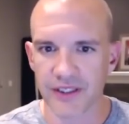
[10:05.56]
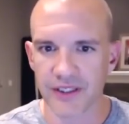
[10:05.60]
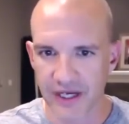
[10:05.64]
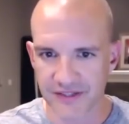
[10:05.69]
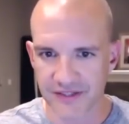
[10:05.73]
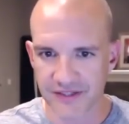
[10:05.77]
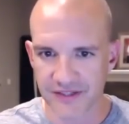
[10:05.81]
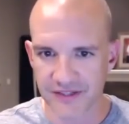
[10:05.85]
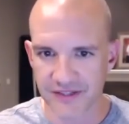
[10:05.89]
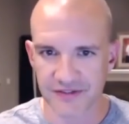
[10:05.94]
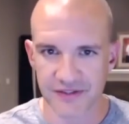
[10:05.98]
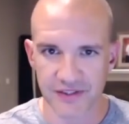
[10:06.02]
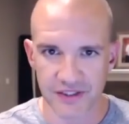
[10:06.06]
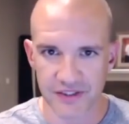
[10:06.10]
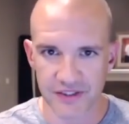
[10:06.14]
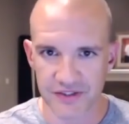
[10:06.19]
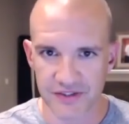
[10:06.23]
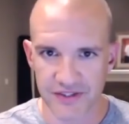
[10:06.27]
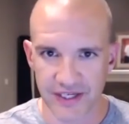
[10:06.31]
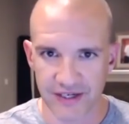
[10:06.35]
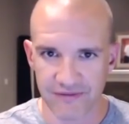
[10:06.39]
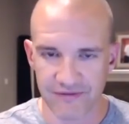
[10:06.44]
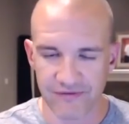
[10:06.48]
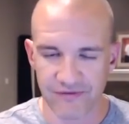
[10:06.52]
message
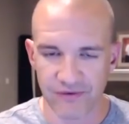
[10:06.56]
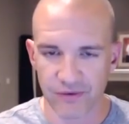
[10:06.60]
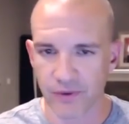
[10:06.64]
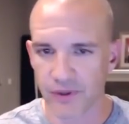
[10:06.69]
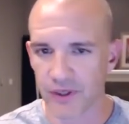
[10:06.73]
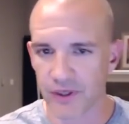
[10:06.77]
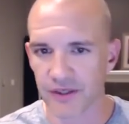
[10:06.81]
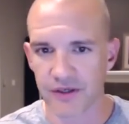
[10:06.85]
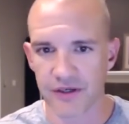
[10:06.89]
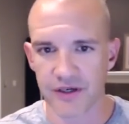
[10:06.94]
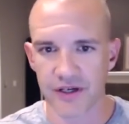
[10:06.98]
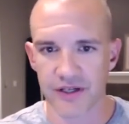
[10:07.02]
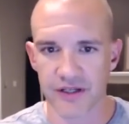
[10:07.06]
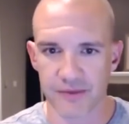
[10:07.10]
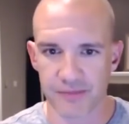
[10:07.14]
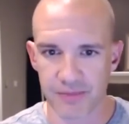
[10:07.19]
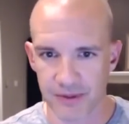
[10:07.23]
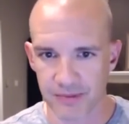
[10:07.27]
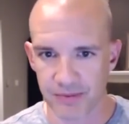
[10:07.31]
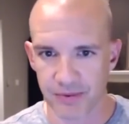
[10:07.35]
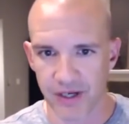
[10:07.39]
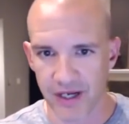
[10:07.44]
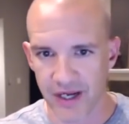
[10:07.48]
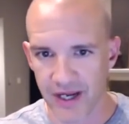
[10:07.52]
that 400 other
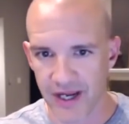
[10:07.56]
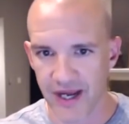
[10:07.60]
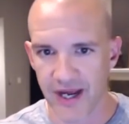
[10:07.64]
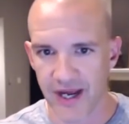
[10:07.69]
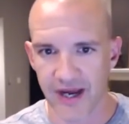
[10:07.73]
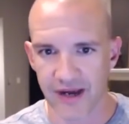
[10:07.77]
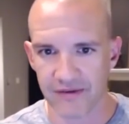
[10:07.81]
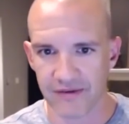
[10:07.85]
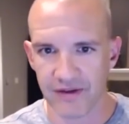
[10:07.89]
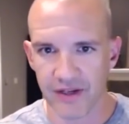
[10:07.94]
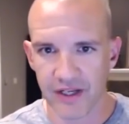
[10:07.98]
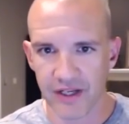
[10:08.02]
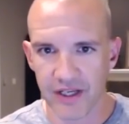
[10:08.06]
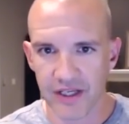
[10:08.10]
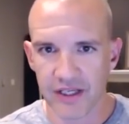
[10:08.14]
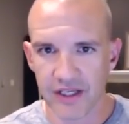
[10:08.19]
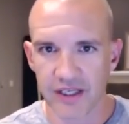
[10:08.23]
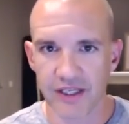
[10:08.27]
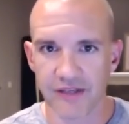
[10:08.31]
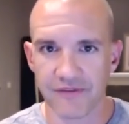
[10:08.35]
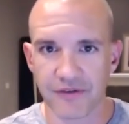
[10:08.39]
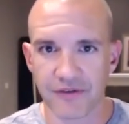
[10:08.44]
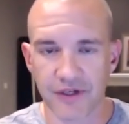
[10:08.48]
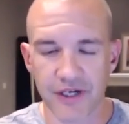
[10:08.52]
people have
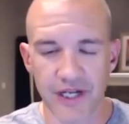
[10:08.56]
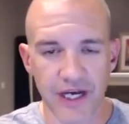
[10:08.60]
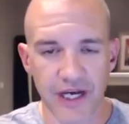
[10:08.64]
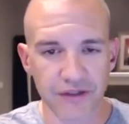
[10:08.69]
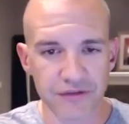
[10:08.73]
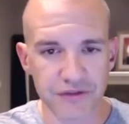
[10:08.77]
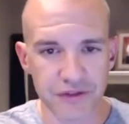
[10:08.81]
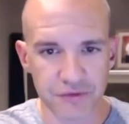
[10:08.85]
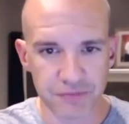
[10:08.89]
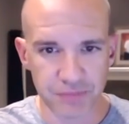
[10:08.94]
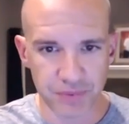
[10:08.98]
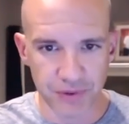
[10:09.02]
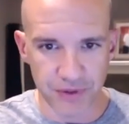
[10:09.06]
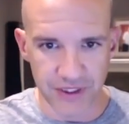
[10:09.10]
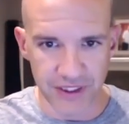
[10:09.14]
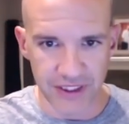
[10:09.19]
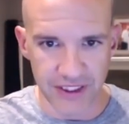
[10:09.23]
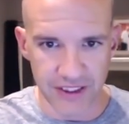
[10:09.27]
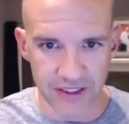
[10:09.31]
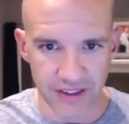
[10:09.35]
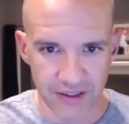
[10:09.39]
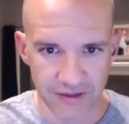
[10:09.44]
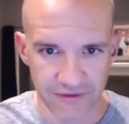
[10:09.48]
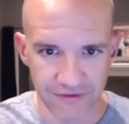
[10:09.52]
if you're now just putting it
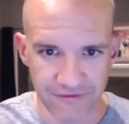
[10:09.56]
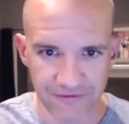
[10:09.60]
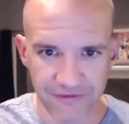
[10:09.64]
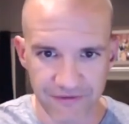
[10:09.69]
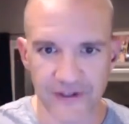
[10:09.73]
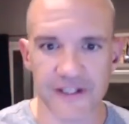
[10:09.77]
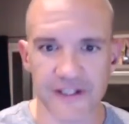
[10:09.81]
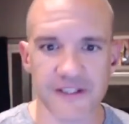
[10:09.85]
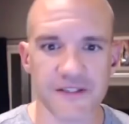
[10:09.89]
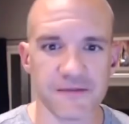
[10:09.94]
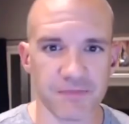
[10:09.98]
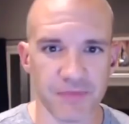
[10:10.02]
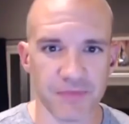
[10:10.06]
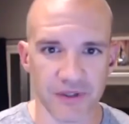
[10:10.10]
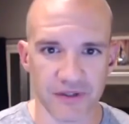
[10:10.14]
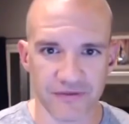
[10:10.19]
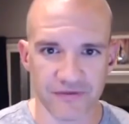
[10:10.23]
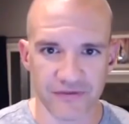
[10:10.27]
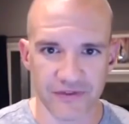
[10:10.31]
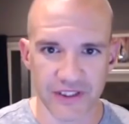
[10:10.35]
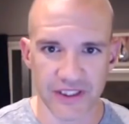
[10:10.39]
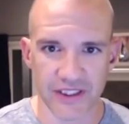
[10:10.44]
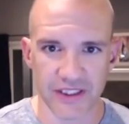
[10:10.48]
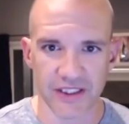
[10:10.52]
on a facebook
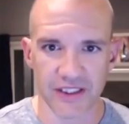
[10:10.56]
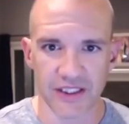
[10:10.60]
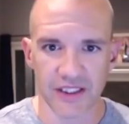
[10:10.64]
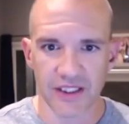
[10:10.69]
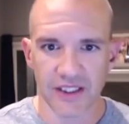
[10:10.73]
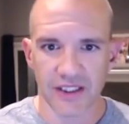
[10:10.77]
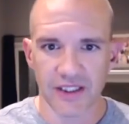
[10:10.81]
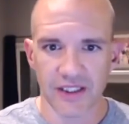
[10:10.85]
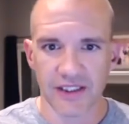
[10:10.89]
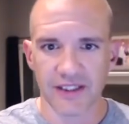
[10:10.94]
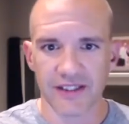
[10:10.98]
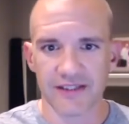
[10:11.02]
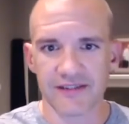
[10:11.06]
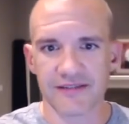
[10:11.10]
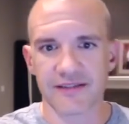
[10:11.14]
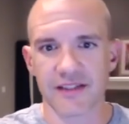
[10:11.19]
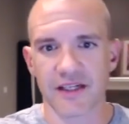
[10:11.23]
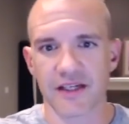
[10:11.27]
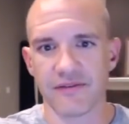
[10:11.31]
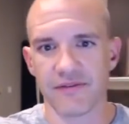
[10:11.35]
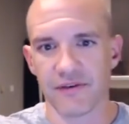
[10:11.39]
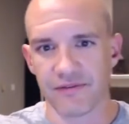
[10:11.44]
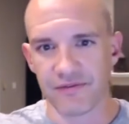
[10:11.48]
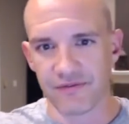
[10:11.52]
feed instead of
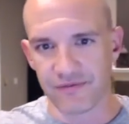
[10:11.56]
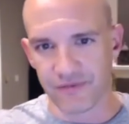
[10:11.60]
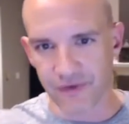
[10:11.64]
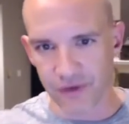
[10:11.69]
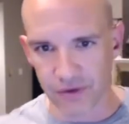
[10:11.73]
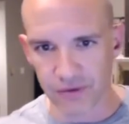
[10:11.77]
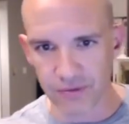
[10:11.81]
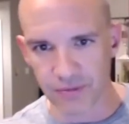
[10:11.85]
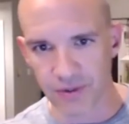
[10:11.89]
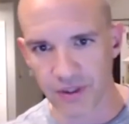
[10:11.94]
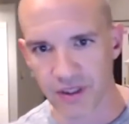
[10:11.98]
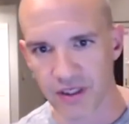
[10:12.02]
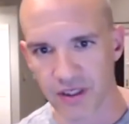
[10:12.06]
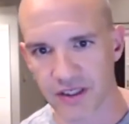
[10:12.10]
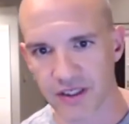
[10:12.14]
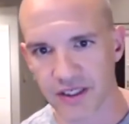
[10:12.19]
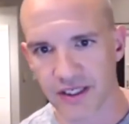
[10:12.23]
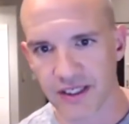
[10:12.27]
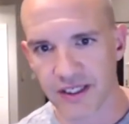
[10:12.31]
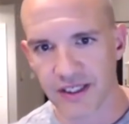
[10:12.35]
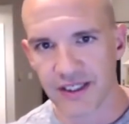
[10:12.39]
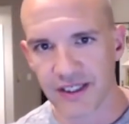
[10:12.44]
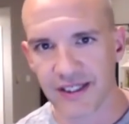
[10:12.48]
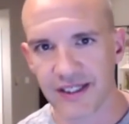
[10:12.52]
a phone book
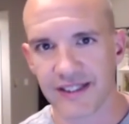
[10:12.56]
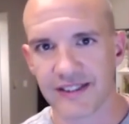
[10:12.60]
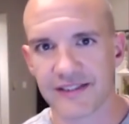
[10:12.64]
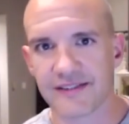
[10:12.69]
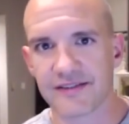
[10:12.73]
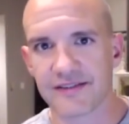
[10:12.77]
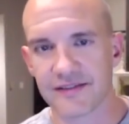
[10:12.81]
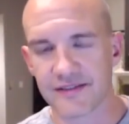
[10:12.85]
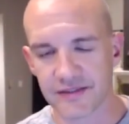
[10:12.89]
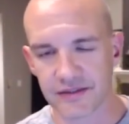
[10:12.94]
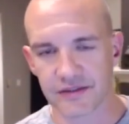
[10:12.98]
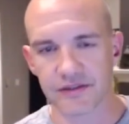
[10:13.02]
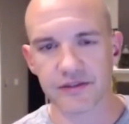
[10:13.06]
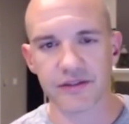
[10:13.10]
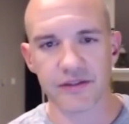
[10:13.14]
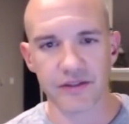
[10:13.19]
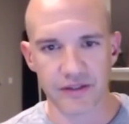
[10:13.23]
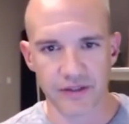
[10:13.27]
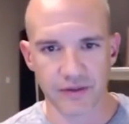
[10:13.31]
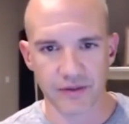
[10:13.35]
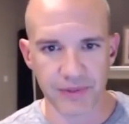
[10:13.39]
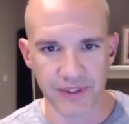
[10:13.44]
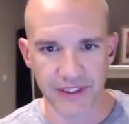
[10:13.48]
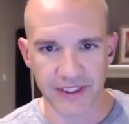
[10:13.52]
it's still going to
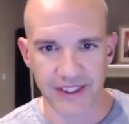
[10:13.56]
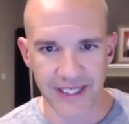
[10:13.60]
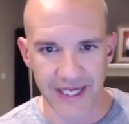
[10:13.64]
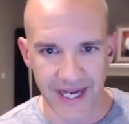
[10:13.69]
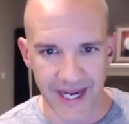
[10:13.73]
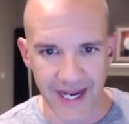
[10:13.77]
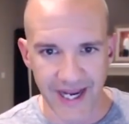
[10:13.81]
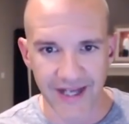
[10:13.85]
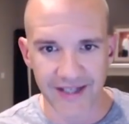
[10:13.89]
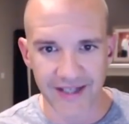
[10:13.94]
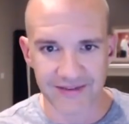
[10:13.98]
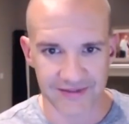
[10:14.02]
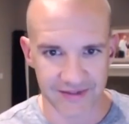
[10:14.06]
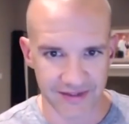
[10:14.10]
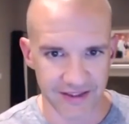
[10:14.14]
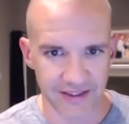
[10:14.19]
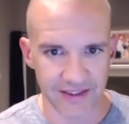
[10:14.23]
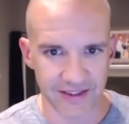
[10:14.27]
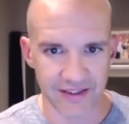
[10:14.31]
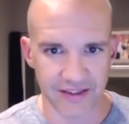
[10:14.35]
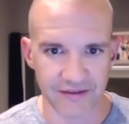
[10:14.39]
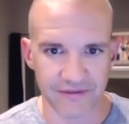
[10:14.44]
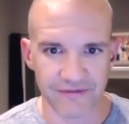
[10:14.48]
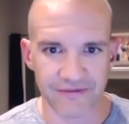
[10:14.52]
be as
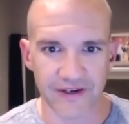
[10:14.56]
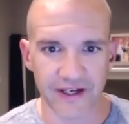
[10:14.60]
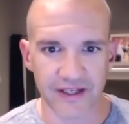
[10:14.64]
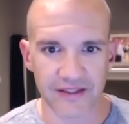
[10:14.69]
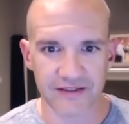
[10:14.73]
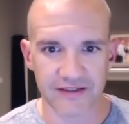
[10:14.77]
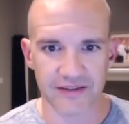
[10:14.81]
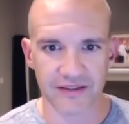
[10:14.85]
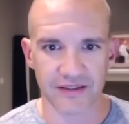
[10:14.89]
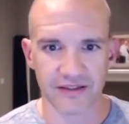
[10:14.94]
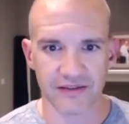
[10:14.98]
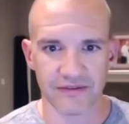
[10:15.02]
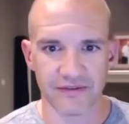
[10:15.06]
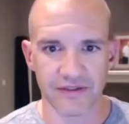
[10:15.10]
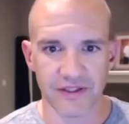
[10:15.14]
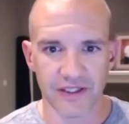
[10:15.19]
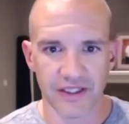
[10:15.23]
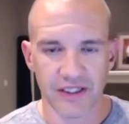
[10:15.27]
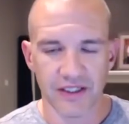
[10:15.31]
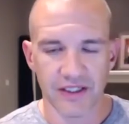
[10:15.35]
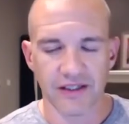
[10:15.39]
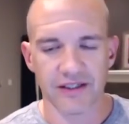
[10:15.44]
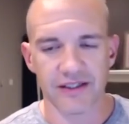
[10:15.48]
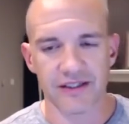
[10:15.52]
ineffective
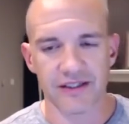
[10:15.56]
yeah